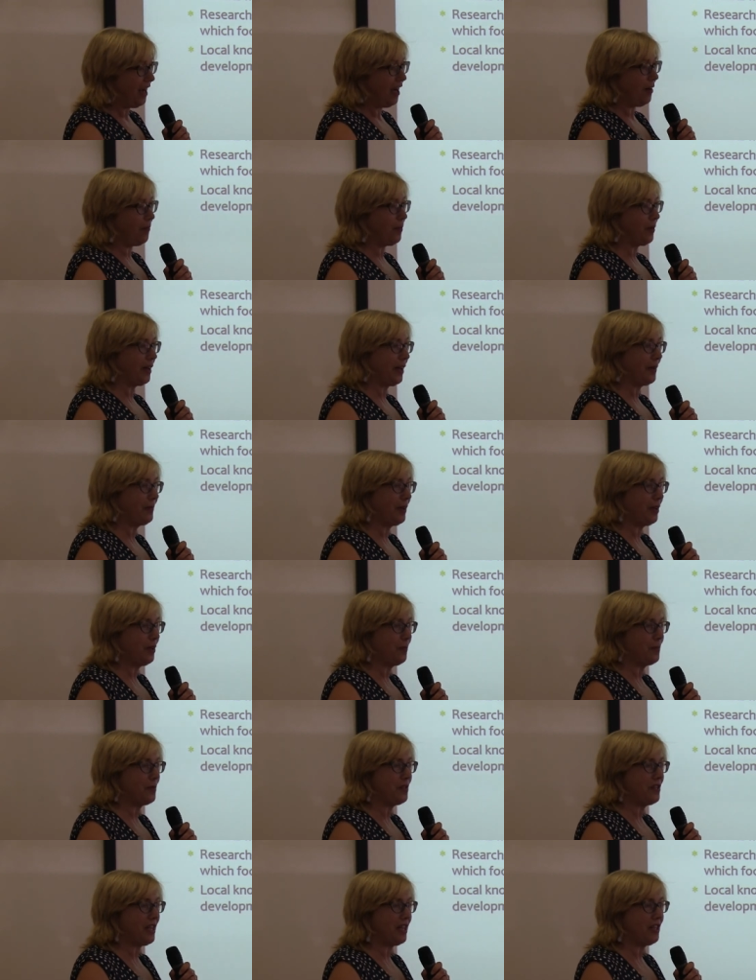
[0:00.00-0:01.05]
And what I'm going
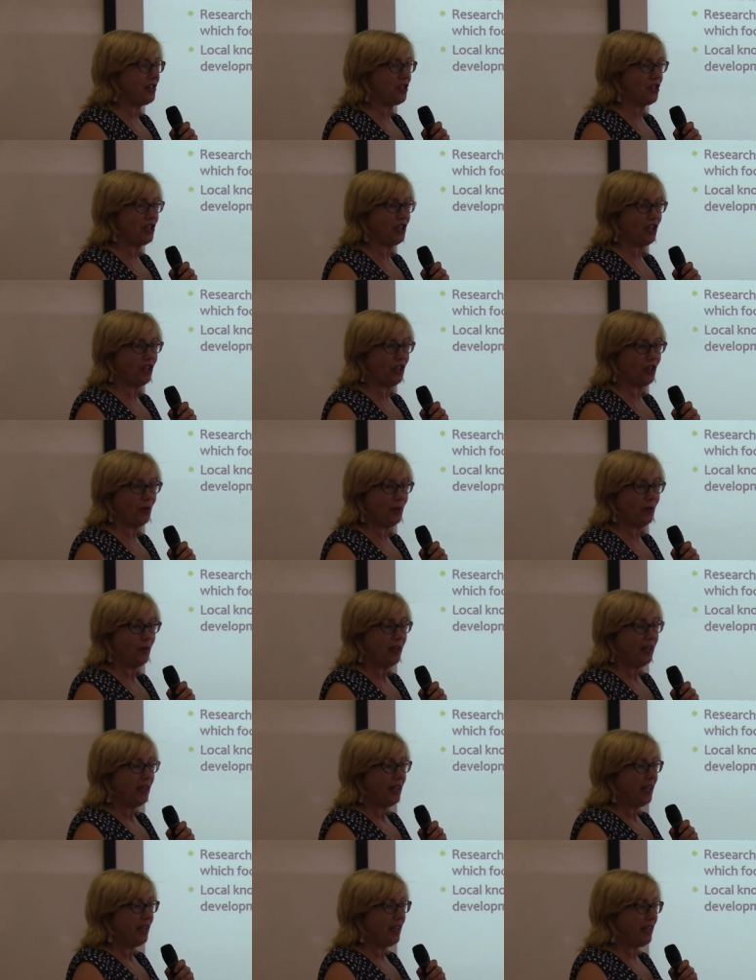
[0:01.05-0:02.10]
to present to you
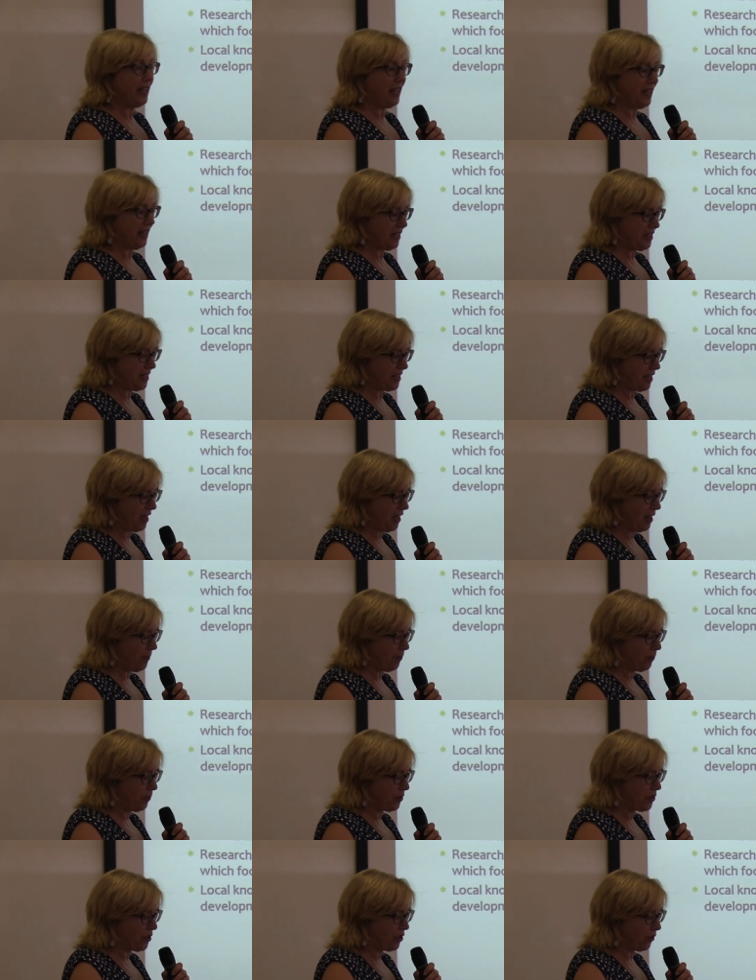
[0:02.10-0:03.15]
is
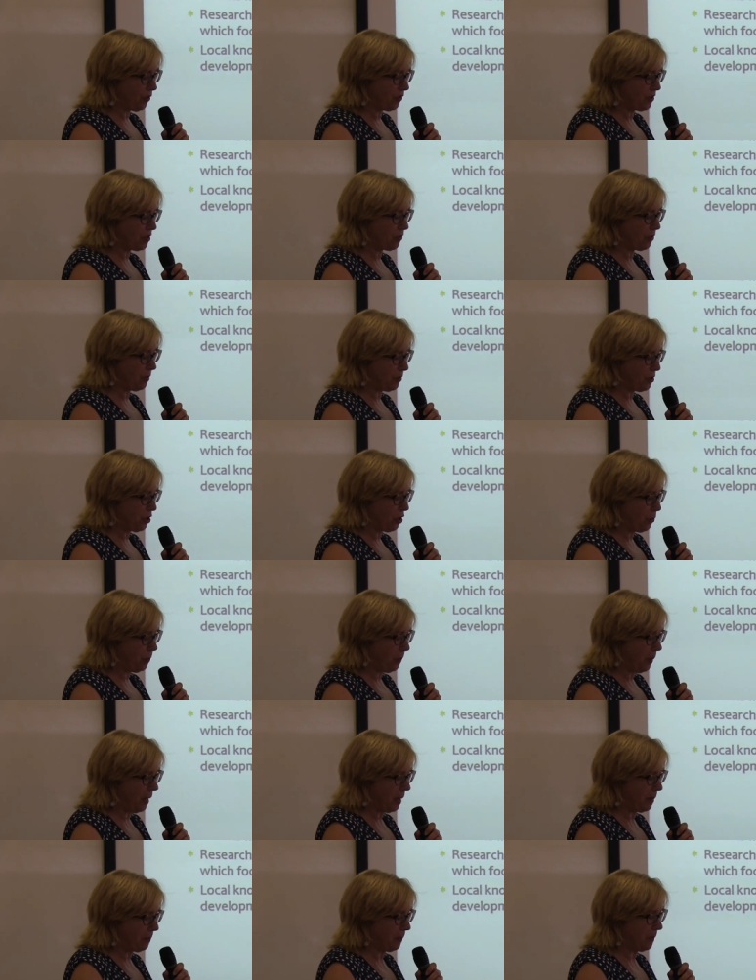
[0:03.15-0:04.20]
um, results from two
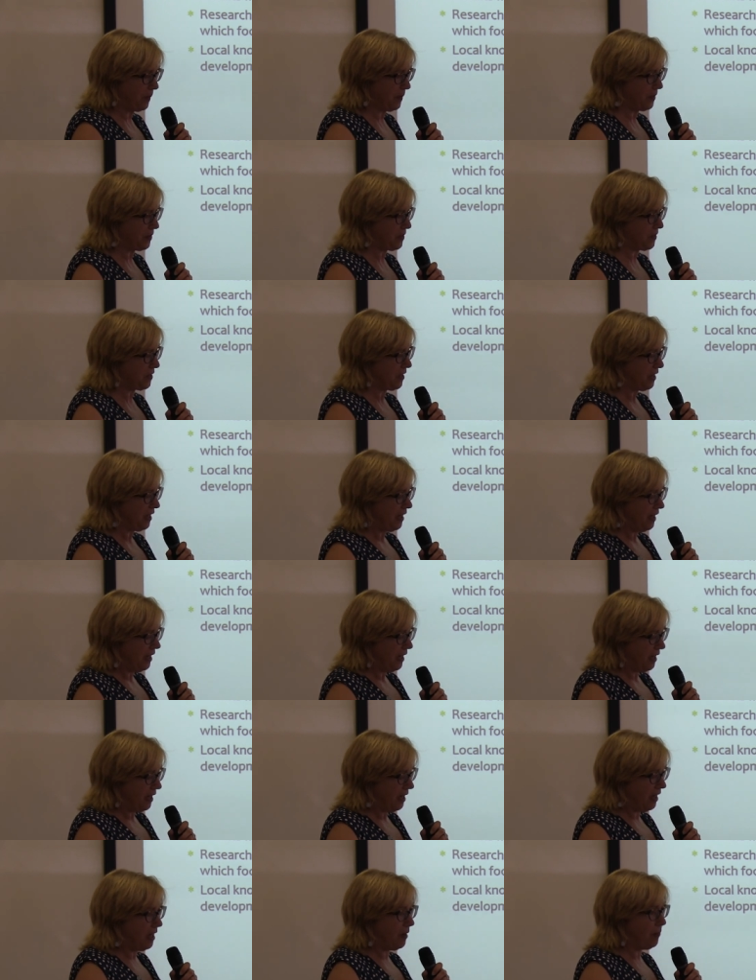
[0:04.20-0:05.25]
papers.
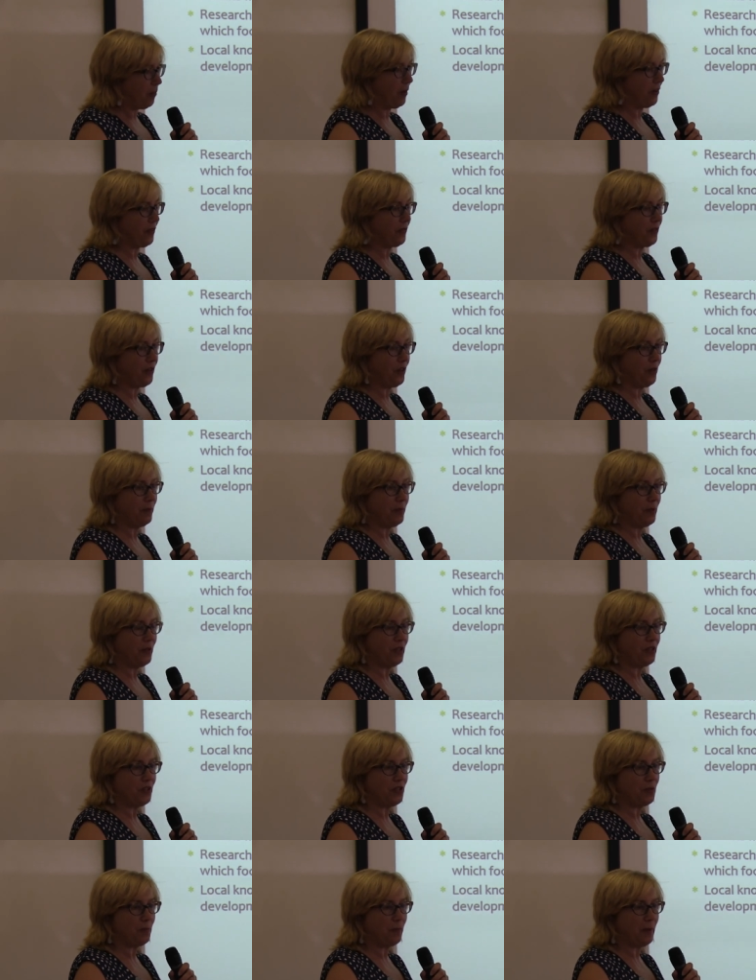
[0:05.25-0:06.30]
Um, one of them
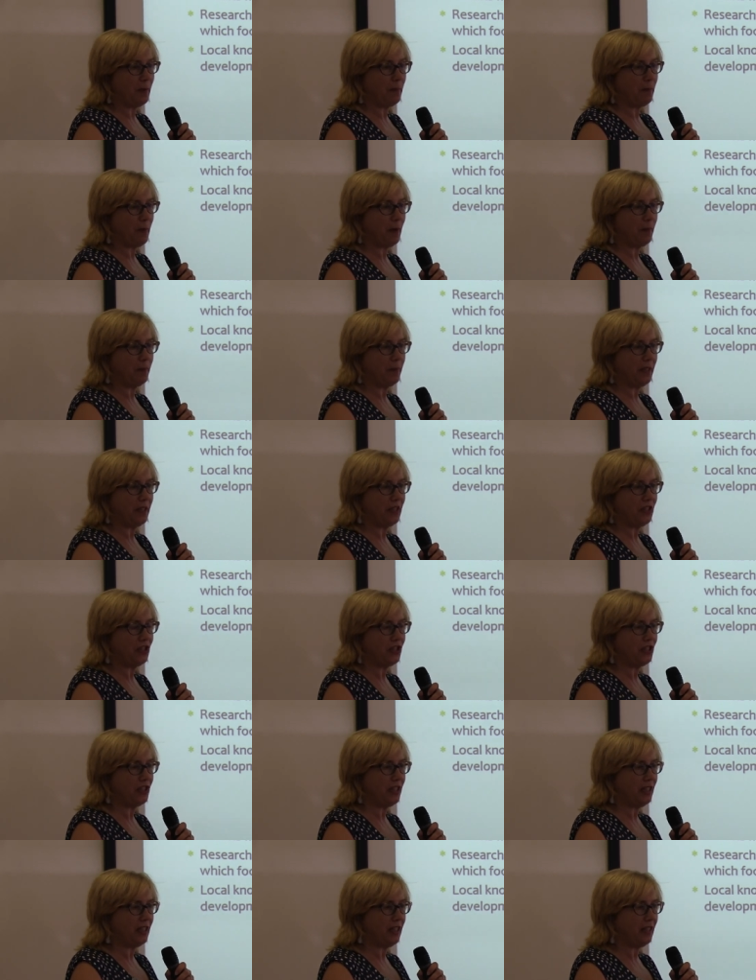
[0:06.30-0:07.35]
has been
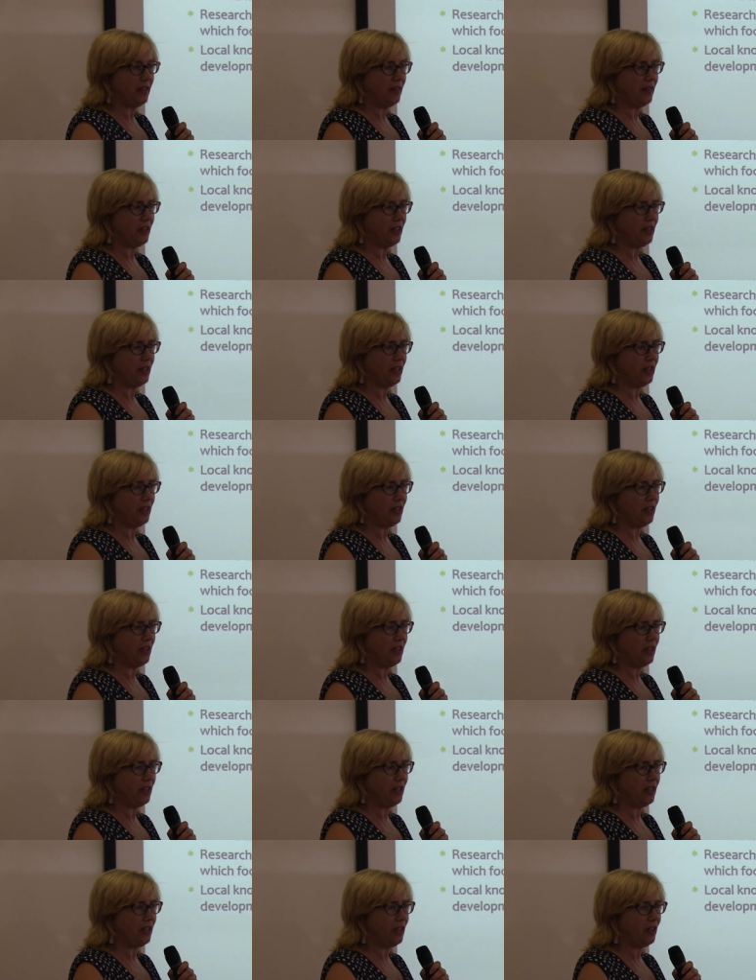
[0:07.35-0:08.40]
published in
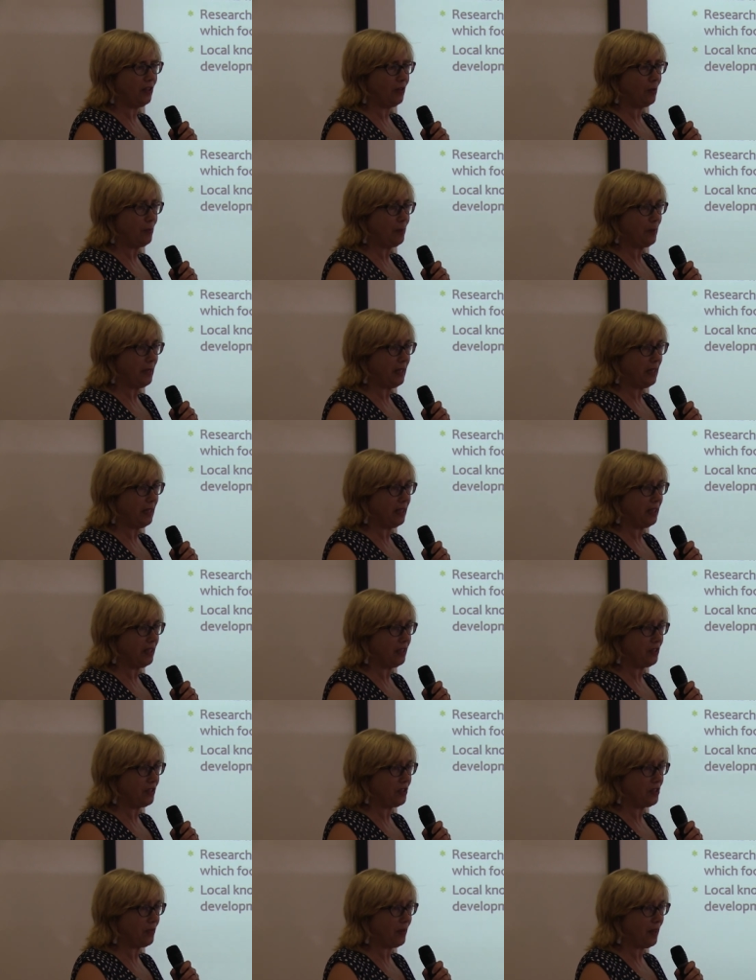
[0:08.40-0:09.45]
the
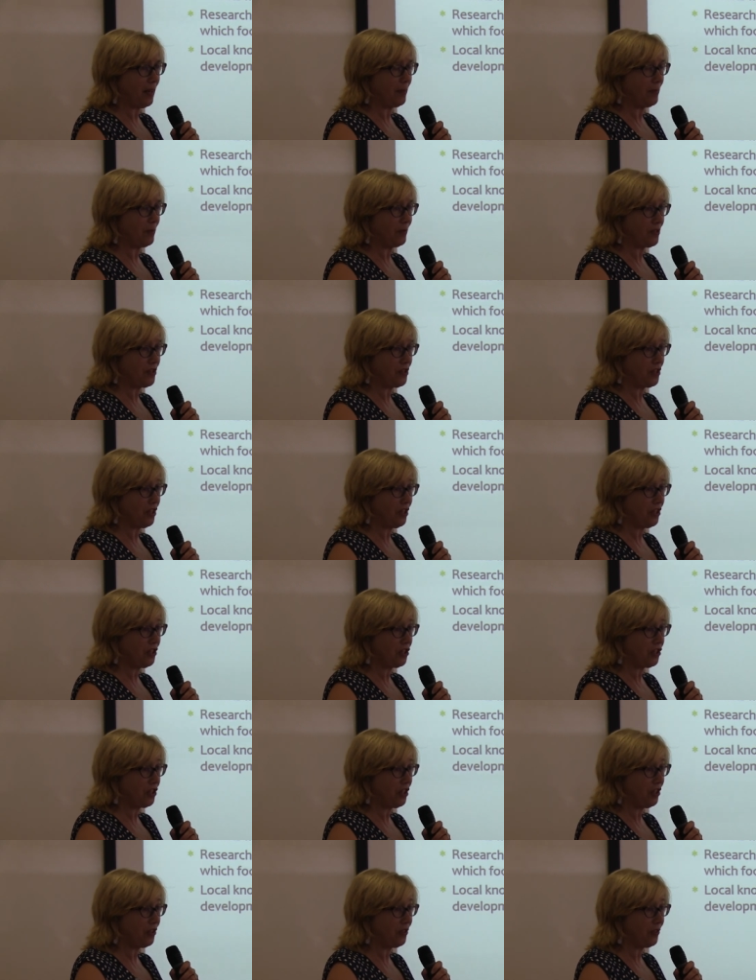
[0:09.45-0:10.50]
European Development
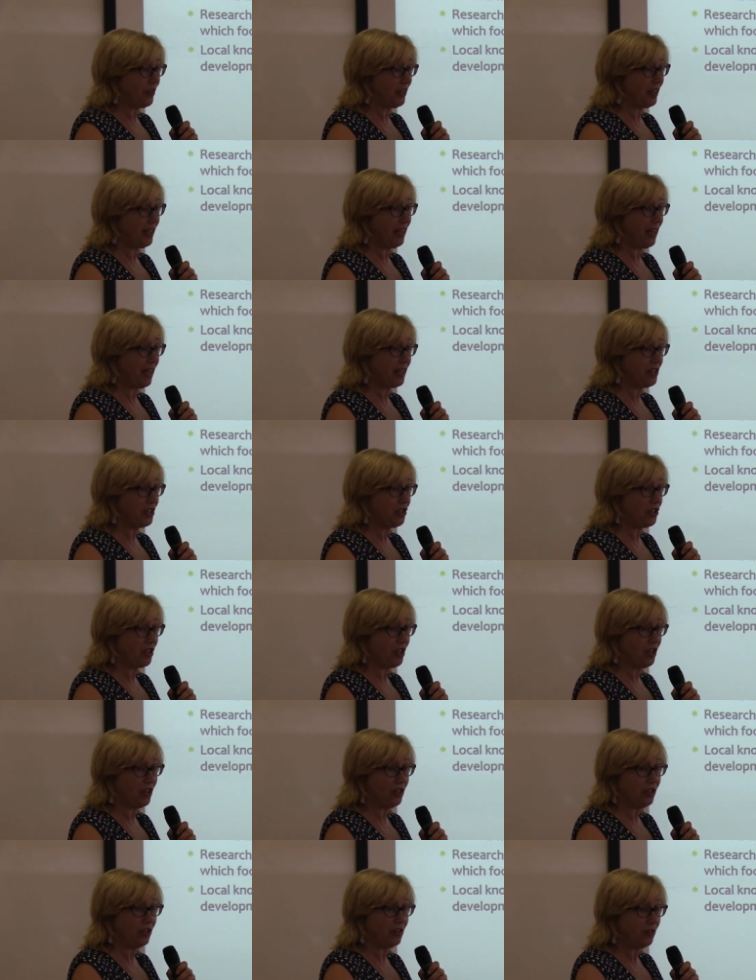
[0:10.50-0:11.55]
Research Journal, the E A D I
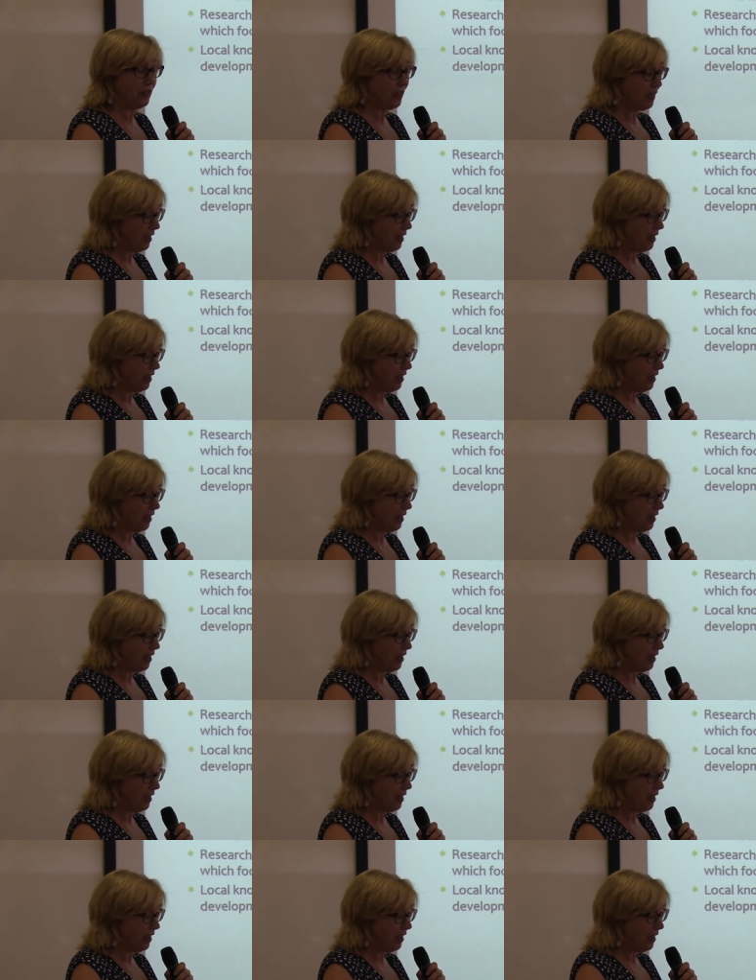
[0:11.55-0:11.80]
Journal,